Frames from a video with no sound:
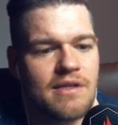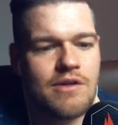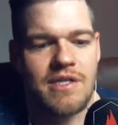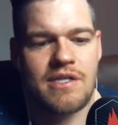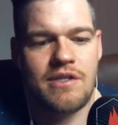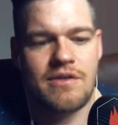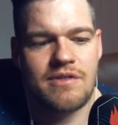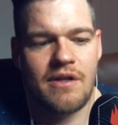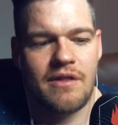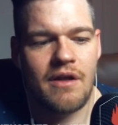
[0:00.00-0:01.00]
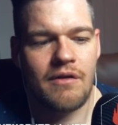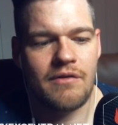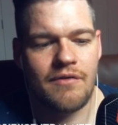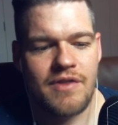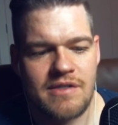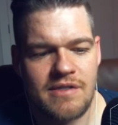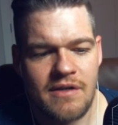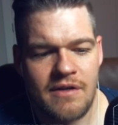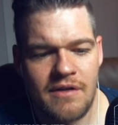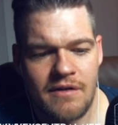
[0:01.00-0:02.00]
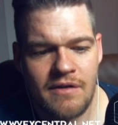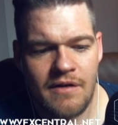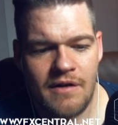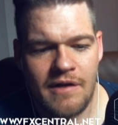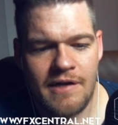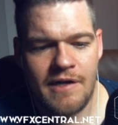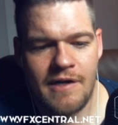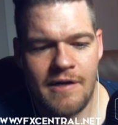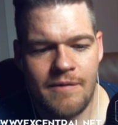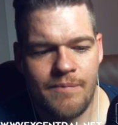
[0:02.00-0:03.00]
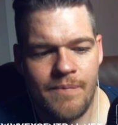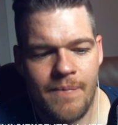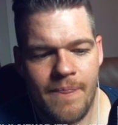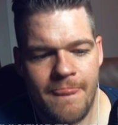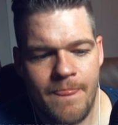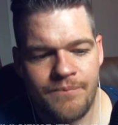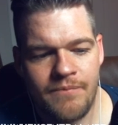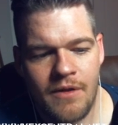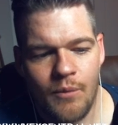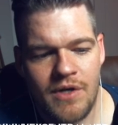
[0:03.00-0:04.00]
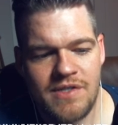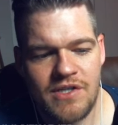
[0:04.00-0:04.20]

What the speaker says: that you guys can use on all of these. What is